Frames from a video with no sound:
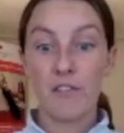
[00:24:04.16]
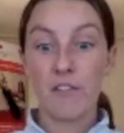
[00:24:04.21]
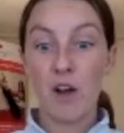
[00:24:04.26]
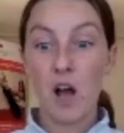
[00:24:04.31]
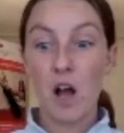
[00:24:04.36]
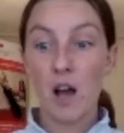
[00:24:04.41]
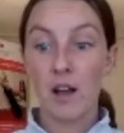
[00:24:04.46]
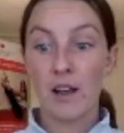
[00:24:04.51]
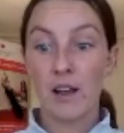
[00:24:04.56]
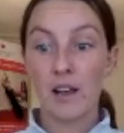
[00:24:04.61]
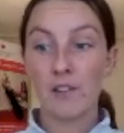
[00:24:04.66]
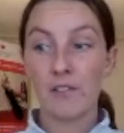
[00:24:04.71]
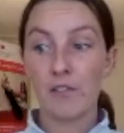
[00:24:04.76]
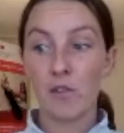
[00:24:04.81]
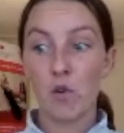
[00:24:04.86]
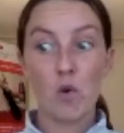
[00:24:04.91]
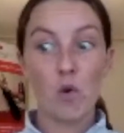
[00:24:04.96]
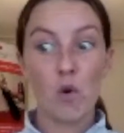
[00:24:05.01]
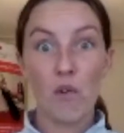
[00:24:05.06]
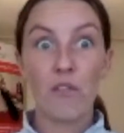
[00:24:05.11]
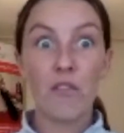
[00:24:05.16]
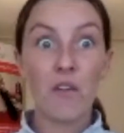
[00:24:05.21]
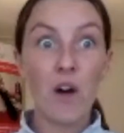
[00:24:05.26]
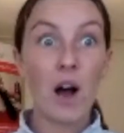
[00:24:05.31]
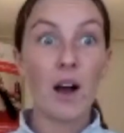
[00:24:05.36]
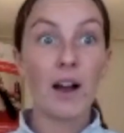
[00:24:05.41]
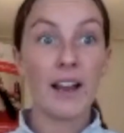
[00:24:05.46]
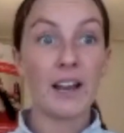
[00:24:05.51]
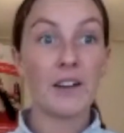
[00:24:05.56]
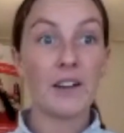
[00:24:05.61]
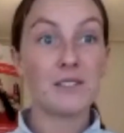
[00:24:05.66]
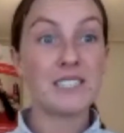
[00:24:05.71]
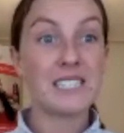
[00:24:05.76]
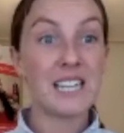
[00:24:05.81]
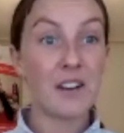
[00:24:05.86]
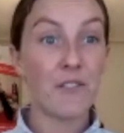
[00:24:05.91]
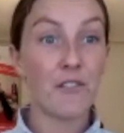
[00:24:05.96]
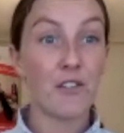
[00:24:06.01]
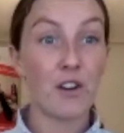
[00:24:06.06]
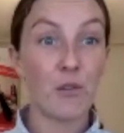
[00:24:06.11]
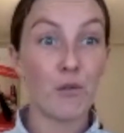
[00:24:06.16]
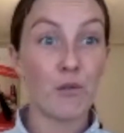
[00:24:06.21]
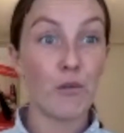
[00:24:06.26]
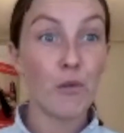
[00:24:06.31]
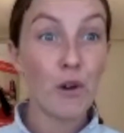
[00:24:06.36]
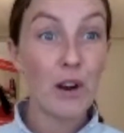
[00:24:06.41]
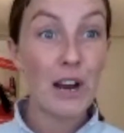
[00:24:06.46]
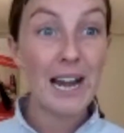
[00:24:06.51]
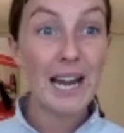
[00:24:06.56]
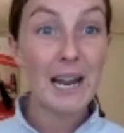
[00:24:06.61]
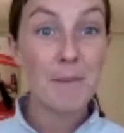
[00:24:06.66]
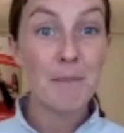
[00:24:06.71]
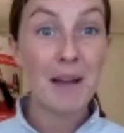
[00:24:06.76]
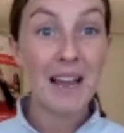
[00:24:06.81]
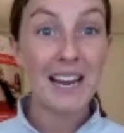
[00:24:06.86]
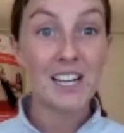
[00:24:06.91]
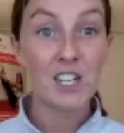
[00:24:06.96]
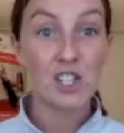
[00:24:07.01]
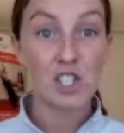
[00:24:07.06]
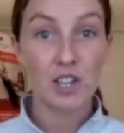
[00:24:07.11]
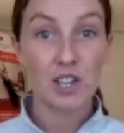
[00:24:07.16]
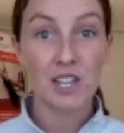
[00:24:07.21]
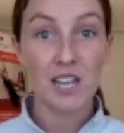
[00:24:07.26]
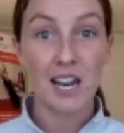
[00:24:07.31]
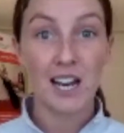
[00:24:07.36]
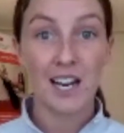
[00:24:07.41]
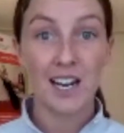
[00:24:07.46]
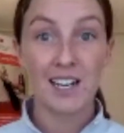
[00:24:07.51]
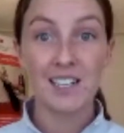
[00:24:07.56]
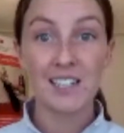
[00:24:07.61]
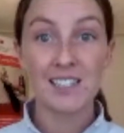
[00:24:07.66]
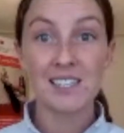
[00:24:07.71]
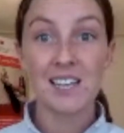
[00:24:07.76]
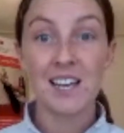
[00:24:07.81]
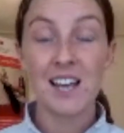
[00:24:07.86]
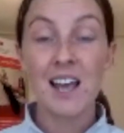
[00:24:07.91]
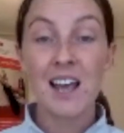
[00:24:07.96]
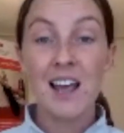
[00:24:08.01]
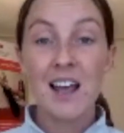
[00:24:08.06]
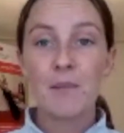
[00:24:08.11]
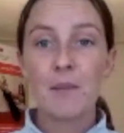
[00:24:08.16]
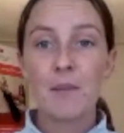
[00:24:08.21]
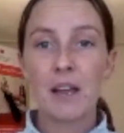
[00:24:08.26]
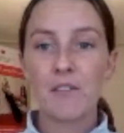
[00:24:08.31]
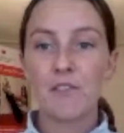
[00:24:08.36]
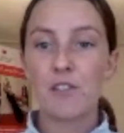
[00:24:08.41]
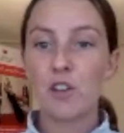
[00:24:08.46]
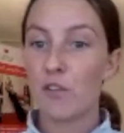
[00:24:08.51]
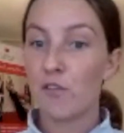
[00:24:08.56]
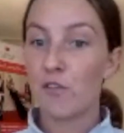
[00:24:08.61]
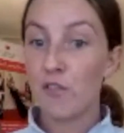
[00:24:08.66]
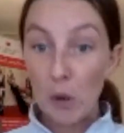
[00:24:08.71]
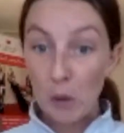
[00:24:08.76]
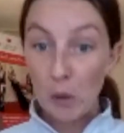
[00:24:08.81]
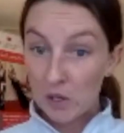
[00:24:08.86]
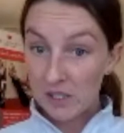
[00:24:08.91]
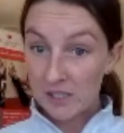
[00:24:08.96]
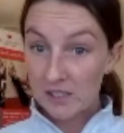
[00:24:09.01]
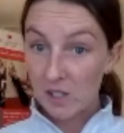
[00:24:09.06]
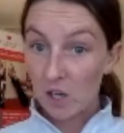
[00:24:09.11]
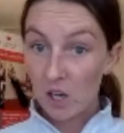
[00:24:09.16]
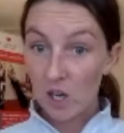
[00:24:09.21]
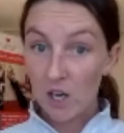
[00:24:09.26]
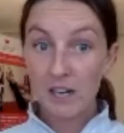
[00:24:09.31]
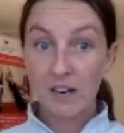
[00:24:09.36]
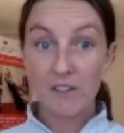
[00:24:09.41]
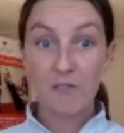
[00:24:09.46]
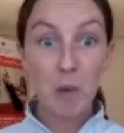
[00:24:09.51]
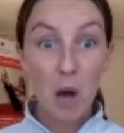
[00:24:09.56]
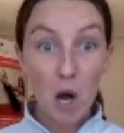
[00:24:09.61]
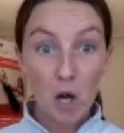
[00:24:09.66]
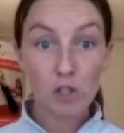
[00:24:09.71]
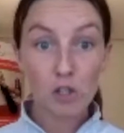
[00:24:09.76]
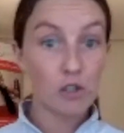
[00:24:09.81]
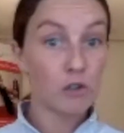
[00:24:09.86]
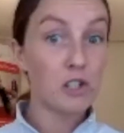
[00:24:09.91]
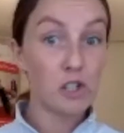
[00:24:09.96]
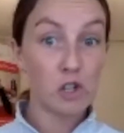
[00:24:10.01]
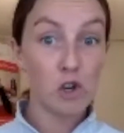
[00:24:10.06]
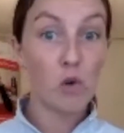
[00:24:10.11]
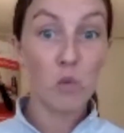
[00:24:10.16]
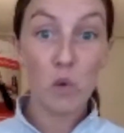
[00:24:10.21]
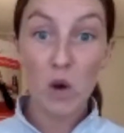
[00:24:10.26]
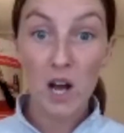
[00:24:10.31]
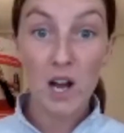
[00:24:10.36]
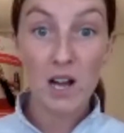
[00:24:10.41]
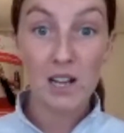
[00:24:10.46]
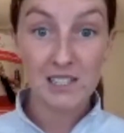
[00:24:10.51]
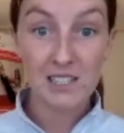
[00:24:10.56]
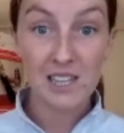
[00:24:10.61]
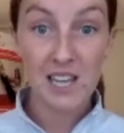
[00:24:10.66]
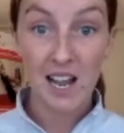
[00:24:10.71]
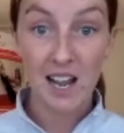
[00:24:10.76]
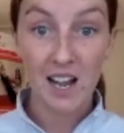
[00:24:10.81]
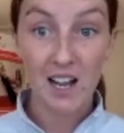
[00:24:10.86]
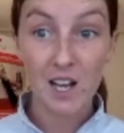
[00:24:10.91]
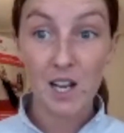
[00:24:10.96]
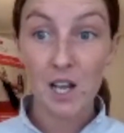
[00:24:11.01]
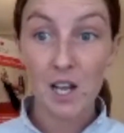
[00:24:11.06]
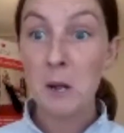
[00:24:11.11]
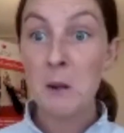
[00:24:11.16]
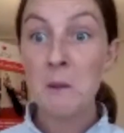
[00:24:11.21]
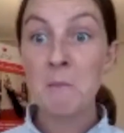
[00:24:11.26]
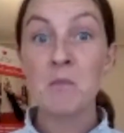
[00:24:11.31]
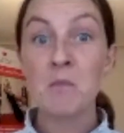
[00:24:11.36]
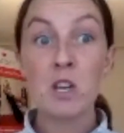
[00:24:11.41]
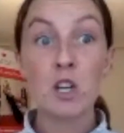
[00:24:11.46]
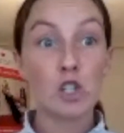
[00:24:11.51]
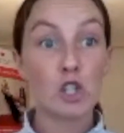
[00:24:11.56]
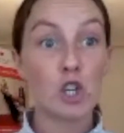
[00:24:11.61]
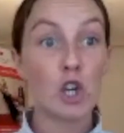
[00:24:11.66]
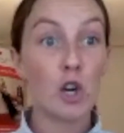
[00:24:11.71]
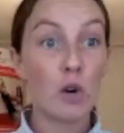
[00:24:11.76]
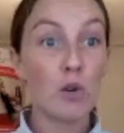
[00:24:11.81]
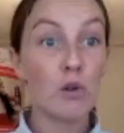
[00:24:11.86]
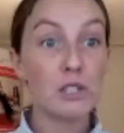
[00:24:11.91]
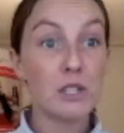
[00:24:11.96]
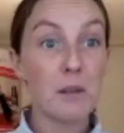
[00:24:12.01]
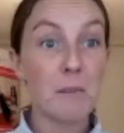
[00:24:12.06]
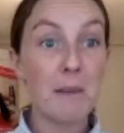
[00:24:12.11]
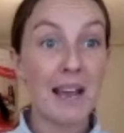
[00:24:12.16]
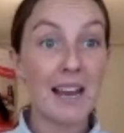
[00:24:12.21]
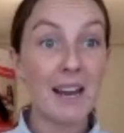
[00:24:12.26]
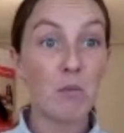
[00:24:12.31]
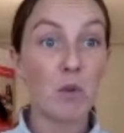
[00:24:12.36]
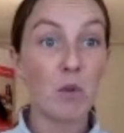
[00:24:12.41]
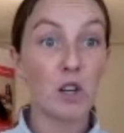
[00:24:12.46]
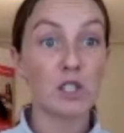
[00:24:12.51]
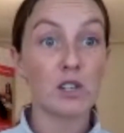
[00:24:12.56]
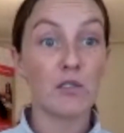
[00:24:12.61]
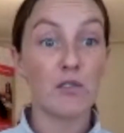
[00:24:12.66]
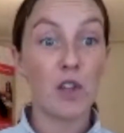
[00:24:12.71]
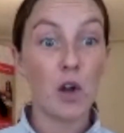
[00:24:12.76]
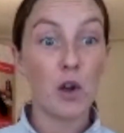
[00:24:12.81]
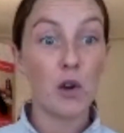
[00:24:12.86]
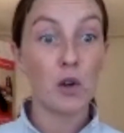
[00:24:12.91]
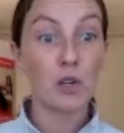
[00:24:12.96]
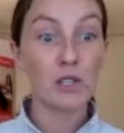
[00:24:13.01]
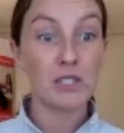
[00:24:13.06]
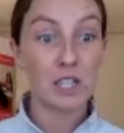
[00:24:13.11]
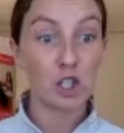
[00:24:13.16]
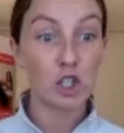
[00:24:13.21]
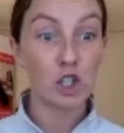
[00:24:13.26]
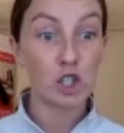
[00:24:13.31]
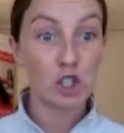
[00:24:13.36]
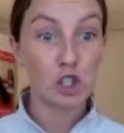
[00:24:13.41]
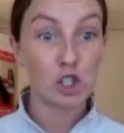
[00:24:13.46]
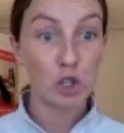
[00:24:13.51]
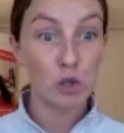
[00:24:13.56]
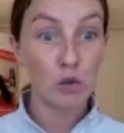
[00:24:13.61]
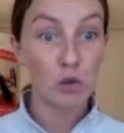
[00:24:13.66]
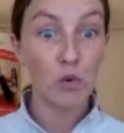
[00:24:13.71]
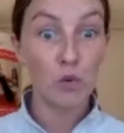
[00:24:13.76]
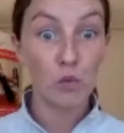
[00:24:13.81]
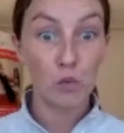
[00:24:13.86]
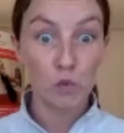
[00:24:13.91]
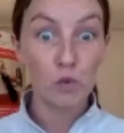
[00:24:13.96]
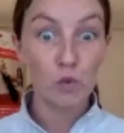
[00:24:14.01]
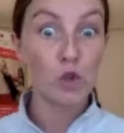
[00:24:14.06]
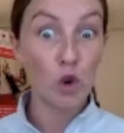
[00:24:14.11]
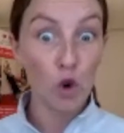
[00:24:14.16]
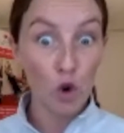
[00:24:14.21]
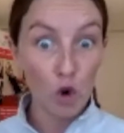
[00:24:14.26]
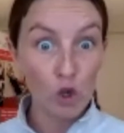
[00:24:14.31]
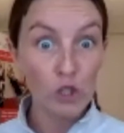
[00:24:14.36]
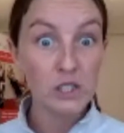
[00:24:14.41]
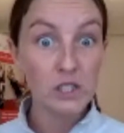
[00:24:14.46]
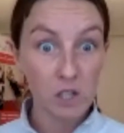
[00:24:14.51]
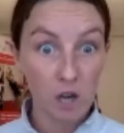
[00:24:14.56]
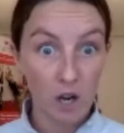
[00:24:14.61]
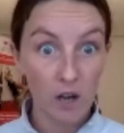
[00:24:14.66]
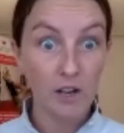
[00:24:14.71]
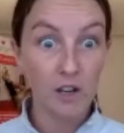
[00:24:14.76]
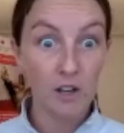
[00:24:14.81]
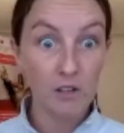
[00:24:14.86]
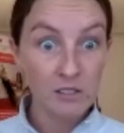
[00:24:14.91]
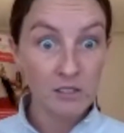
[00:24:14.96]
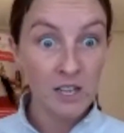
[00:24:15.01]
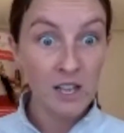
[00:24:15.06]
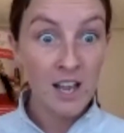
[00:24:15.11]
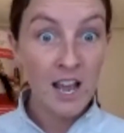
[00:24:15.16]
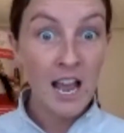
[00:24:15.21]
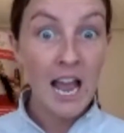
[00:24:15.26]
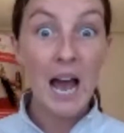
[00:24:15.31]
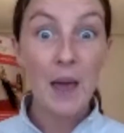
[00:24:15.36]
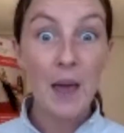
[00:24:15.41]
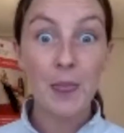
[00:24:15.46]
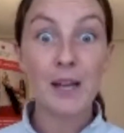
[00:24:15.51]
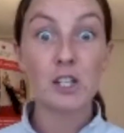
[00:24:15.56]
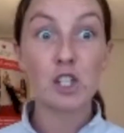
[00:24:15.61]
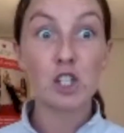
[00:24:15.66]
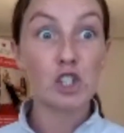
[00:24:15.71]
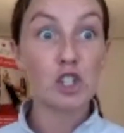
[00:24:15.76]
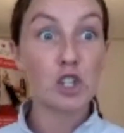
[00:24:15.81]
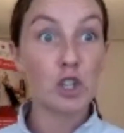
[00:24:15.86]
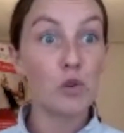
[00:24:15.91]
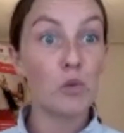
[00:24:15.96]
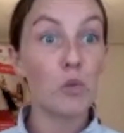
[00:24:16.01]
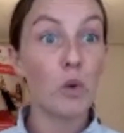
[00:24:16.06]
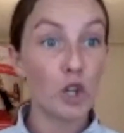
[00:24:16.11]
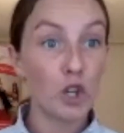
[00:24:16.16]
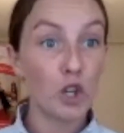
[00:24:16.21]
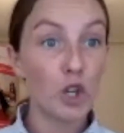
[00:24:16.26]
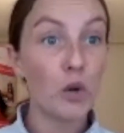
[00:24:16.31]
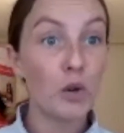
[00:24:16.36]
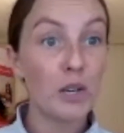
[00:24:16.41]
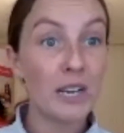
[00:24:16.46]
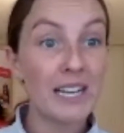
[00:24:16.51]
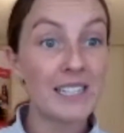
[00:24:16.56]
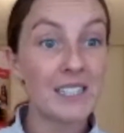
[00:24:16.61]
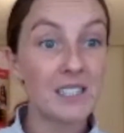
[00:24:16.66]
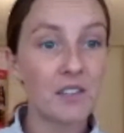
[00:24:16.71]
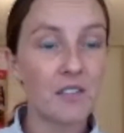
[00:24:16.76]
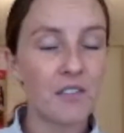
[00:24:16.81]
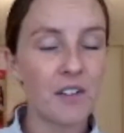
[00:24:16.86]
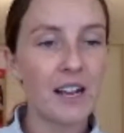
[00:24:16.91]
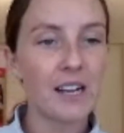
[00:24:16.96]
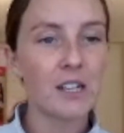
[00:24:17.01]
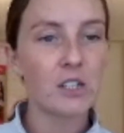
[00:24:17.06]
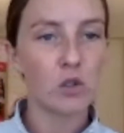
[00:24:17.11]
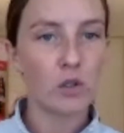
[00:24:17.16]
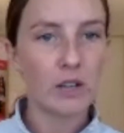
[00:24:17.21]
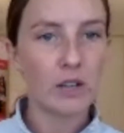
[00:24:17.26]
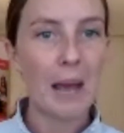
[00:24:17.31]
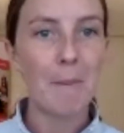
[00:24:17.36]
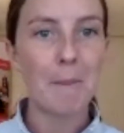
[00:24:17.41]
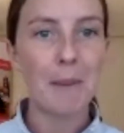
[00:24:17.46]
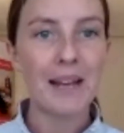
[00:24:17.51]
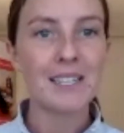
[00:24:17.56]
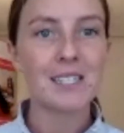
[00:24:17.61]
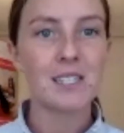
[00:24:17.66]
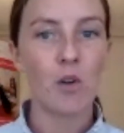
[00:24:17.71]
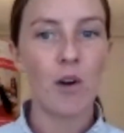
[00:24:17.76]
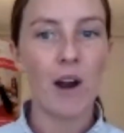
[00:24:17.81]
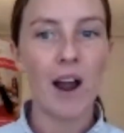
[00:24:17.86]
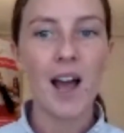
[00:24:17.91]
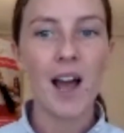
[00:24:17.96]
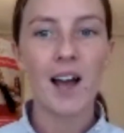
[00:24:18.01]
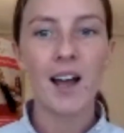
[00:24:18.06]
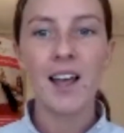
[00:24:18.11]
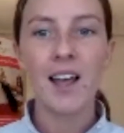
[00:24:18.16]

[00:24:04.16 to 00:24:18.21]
4 or 5 different really major things that if you focus on, if posture is your worst thing, choose the main ones of those that suit your style and that suit what you need to fix or get better at,